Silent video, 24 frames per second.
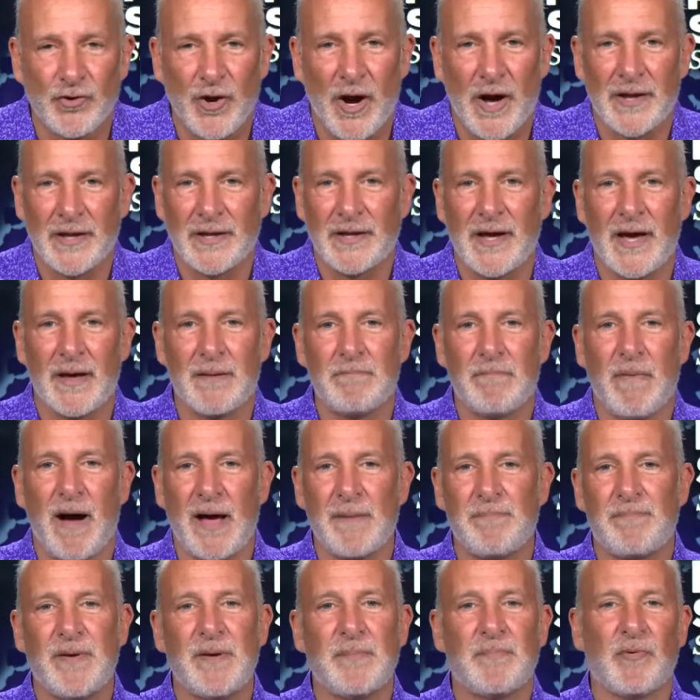trying to get my
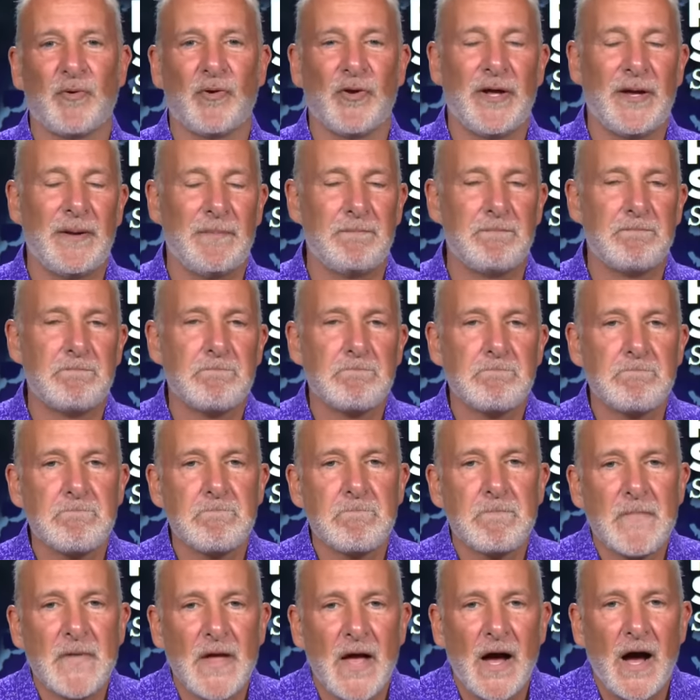people in
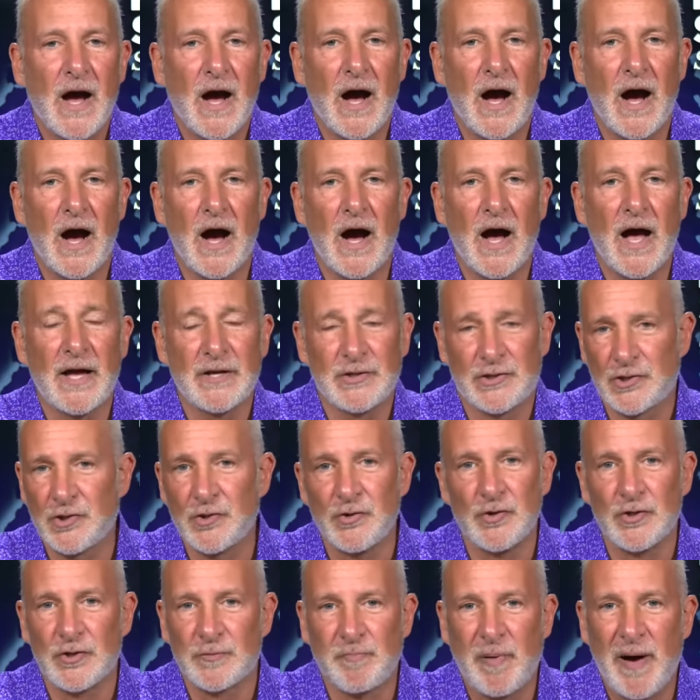uh, as
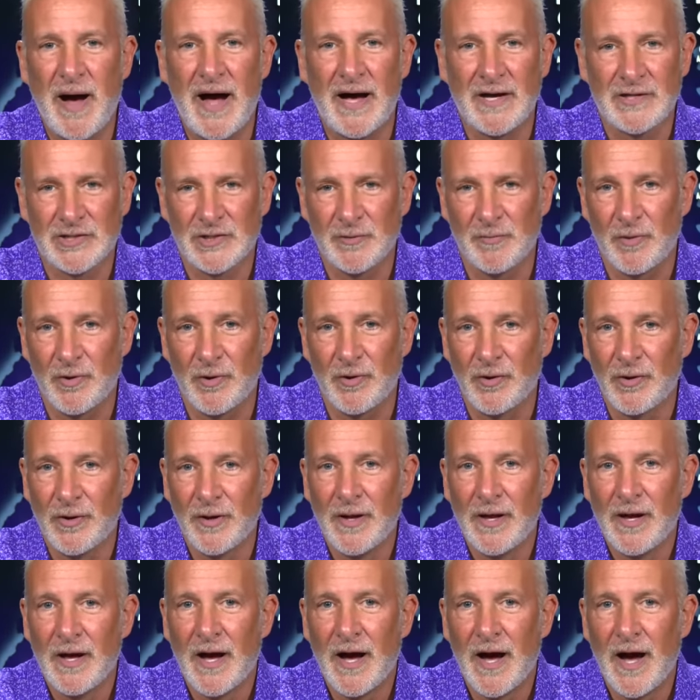soon as possible.
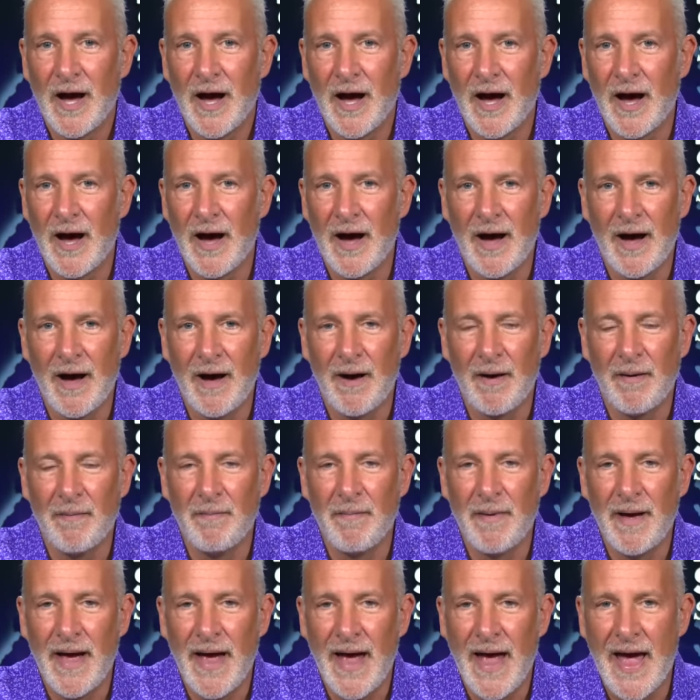
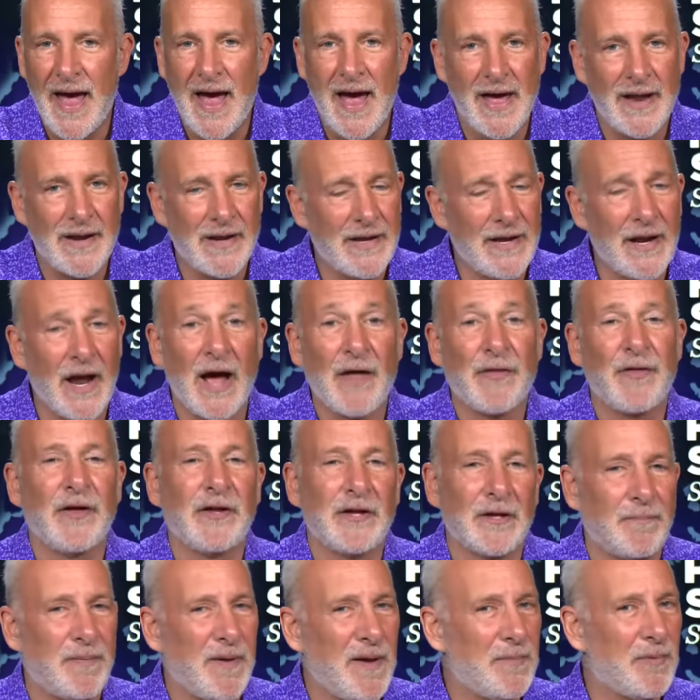Um, and you know, I think
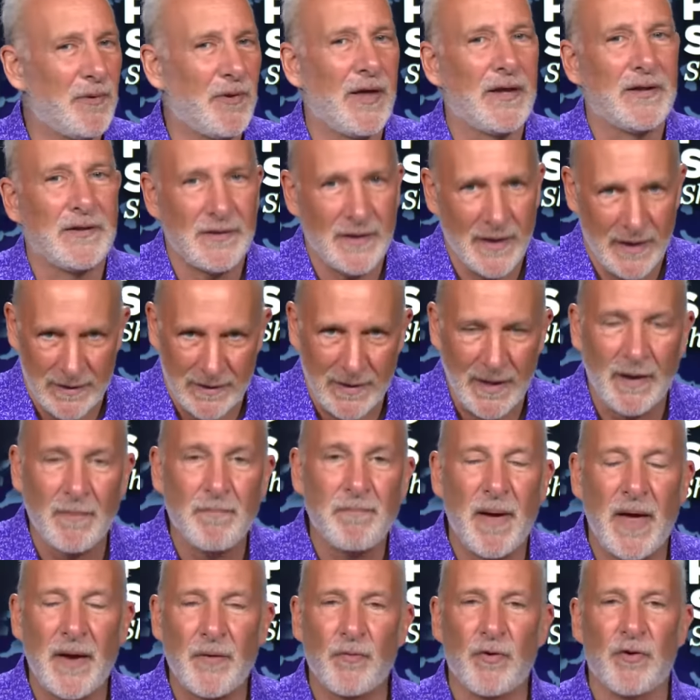the people that, that, that have
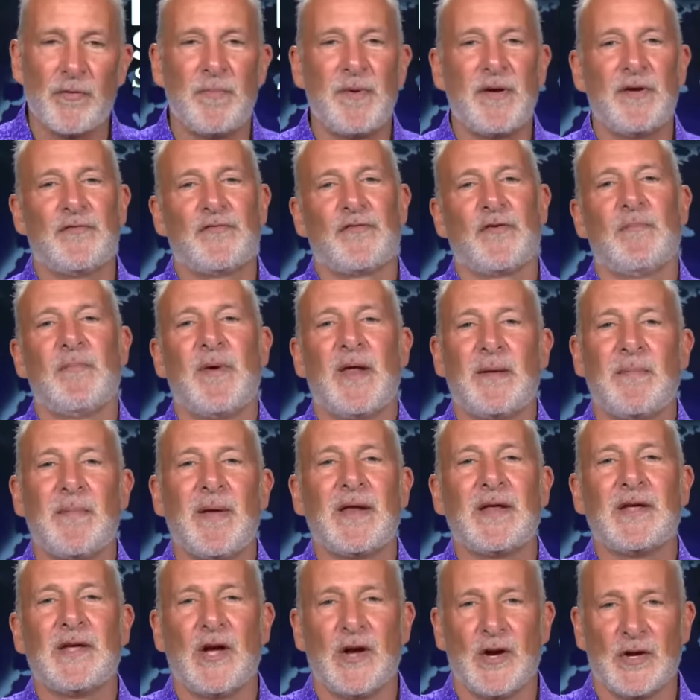been with me for many,
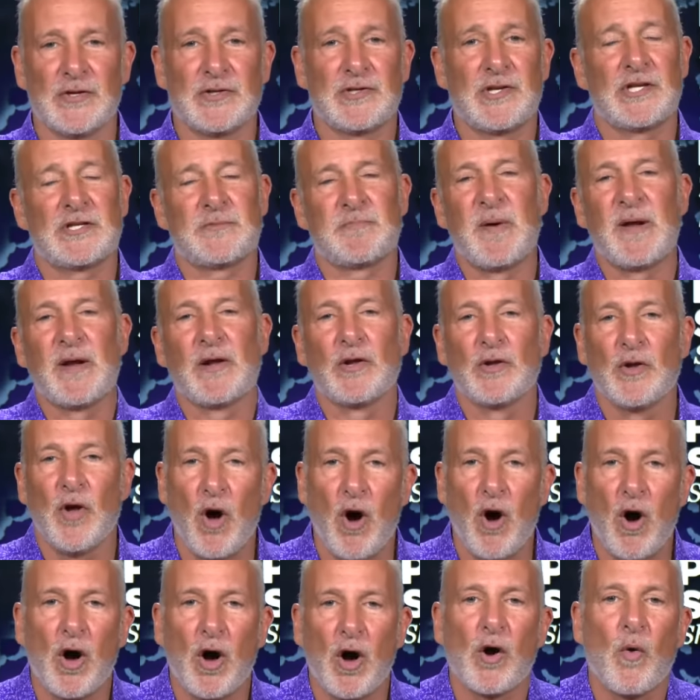many years, it's been a
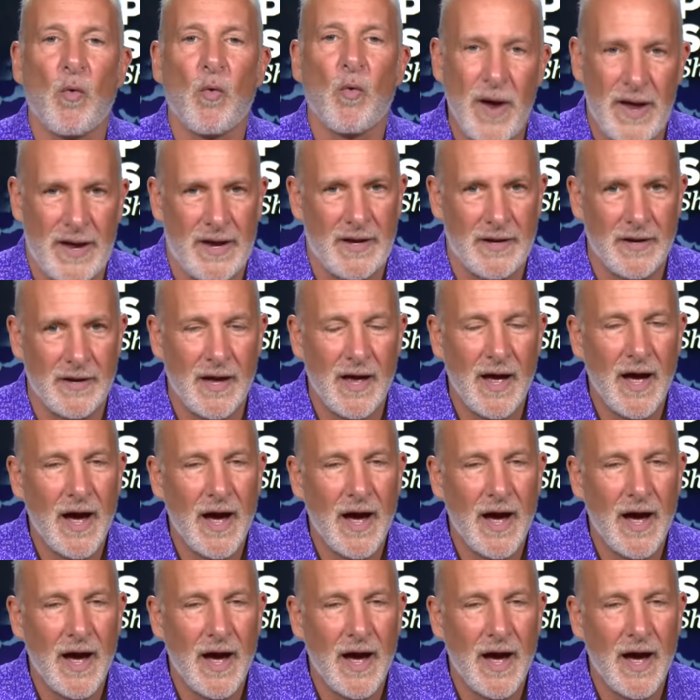long wait.